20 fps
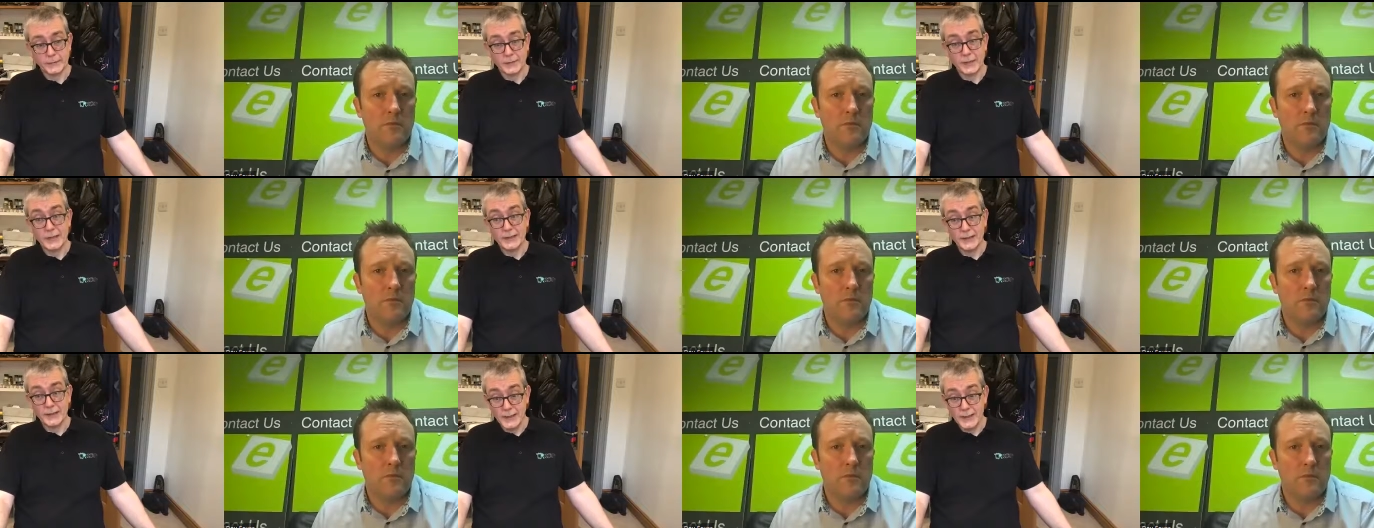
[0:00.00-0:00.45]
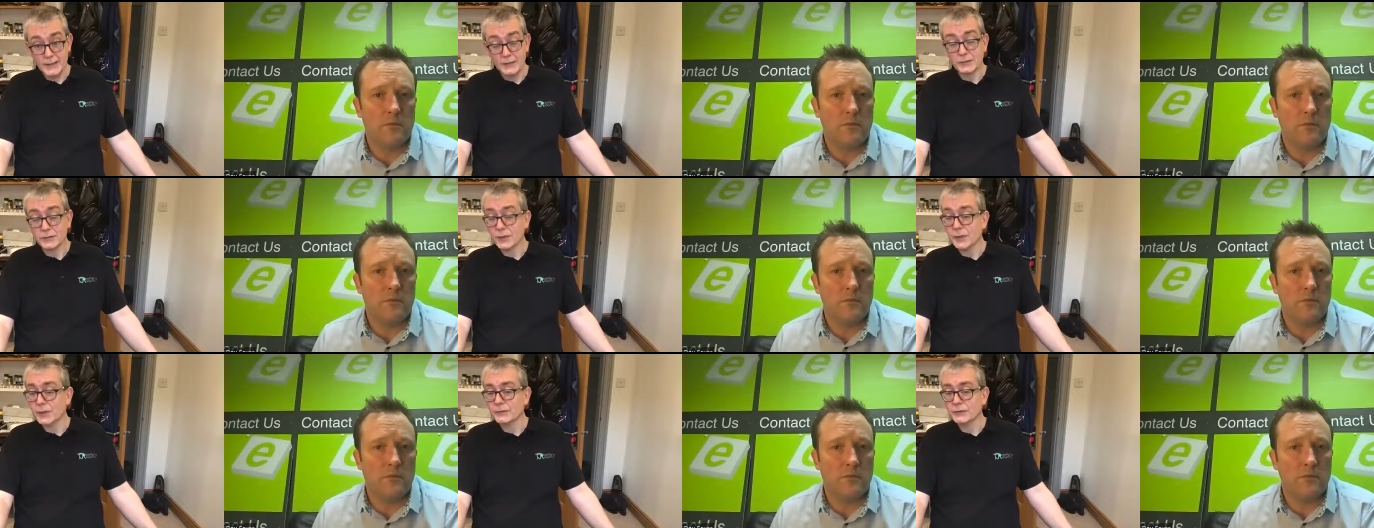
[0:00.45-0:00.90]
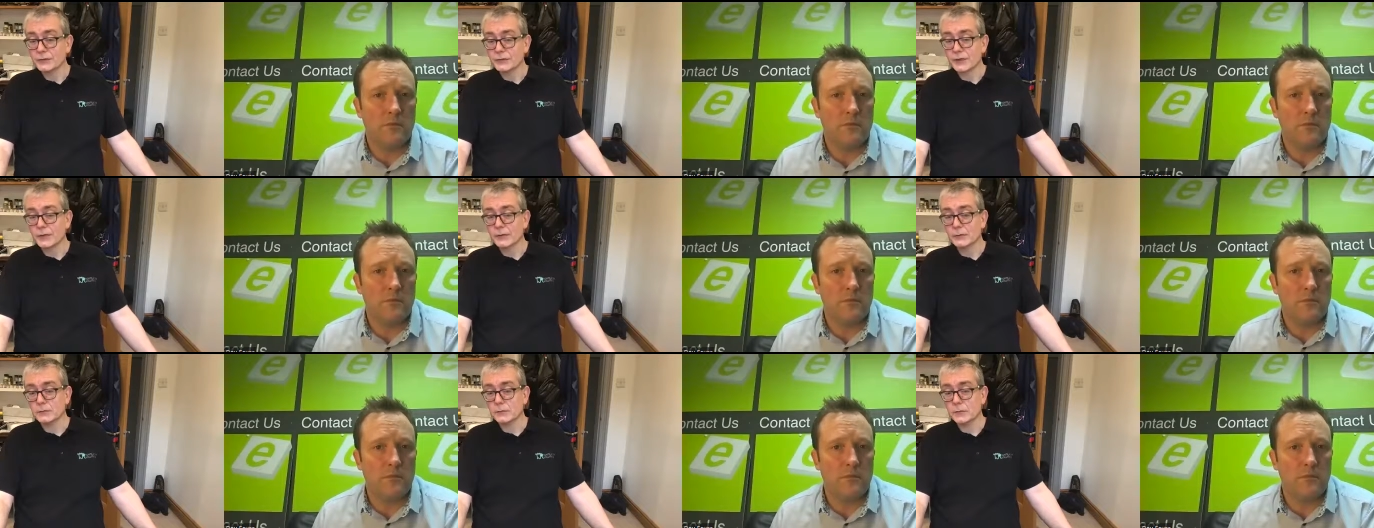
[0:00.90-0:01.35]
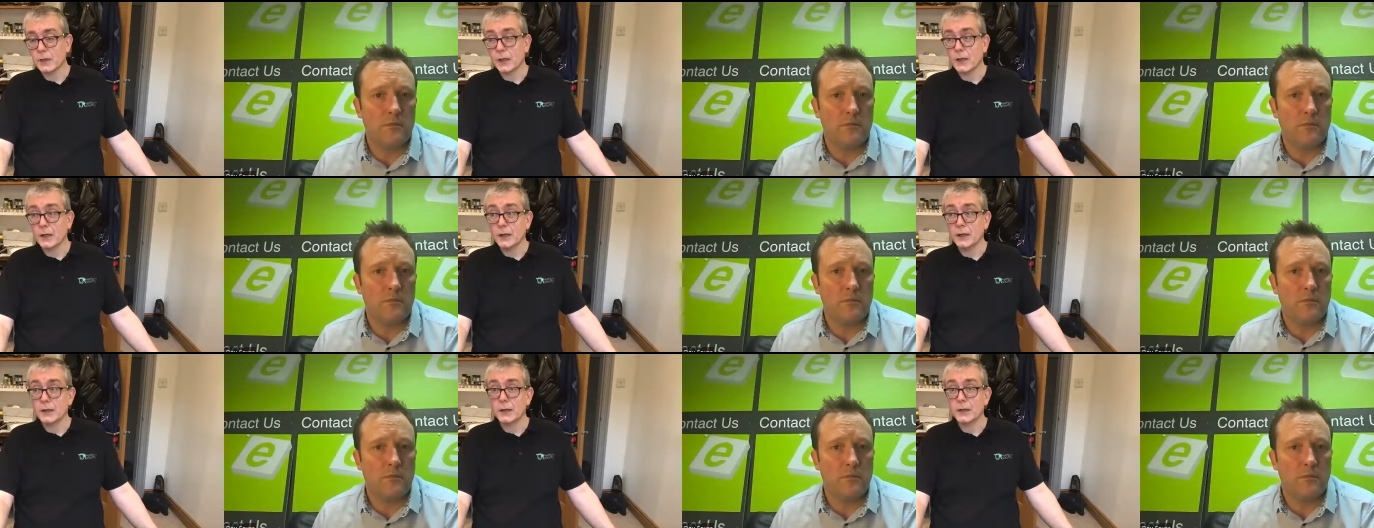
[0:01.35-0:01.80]
Speaker 1: they need servicing
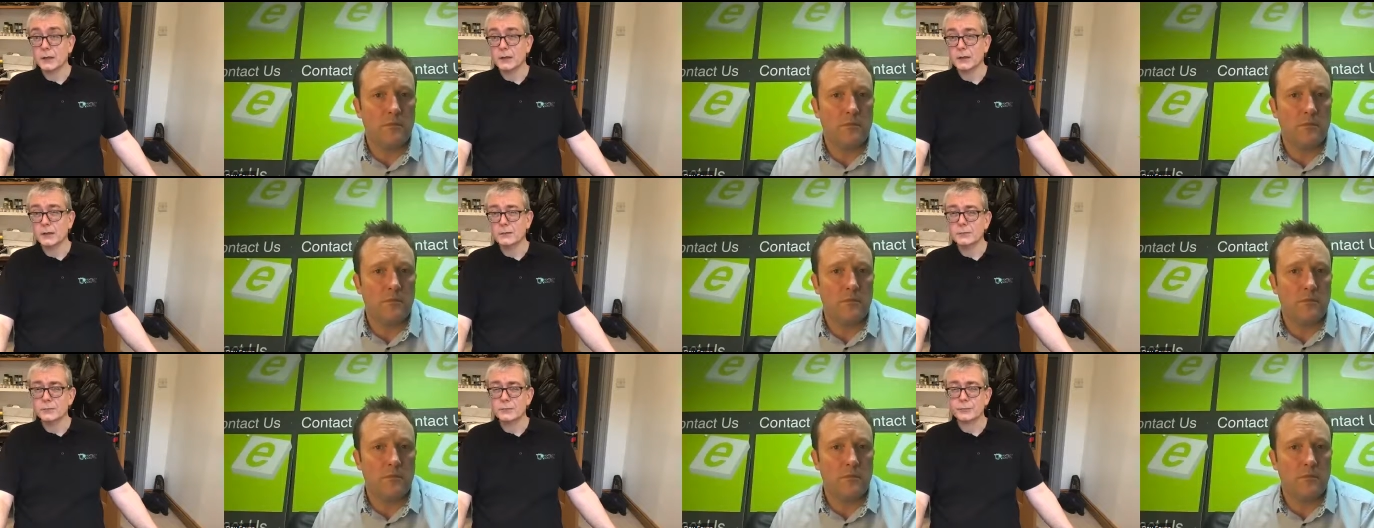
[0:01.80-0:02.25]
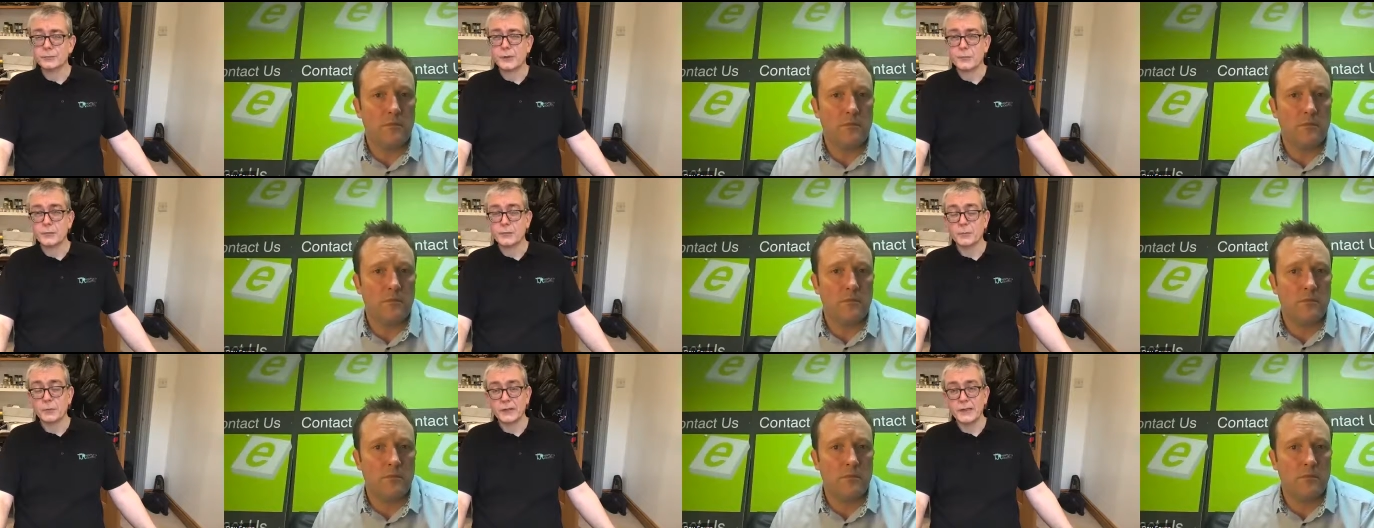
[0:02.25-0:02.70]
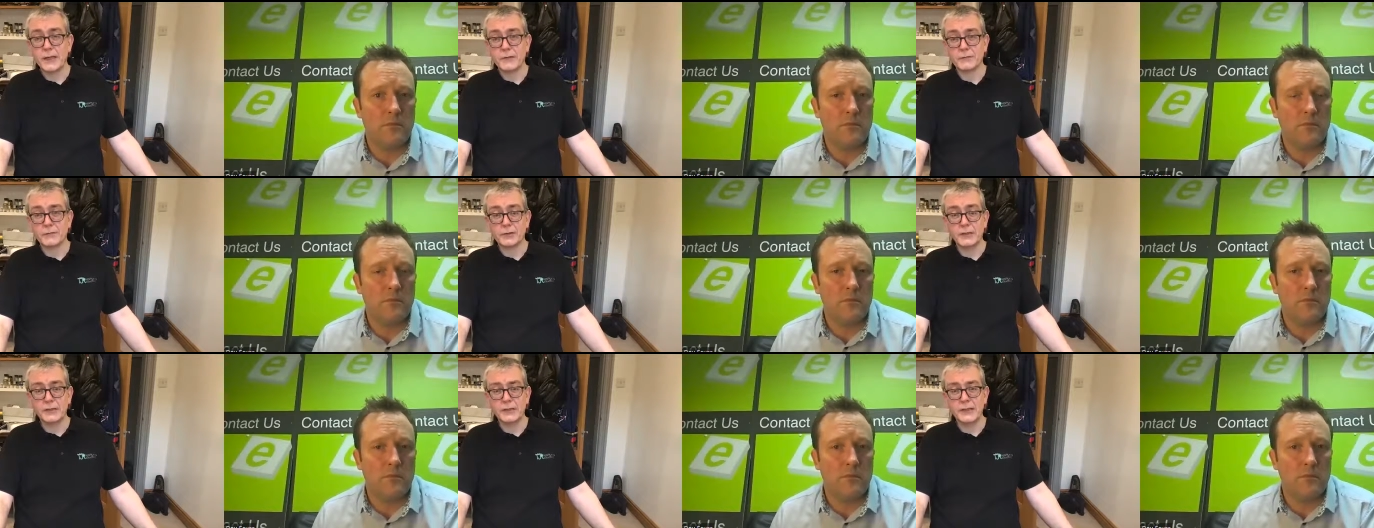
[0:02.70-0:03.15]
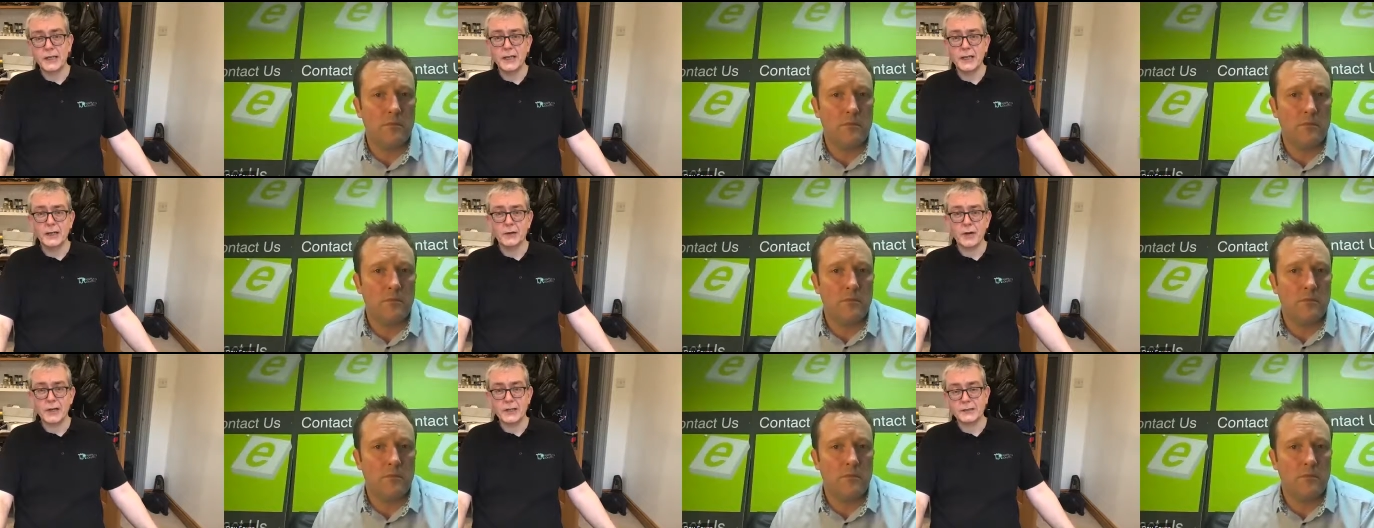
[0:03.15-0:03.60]
uh, probably every year,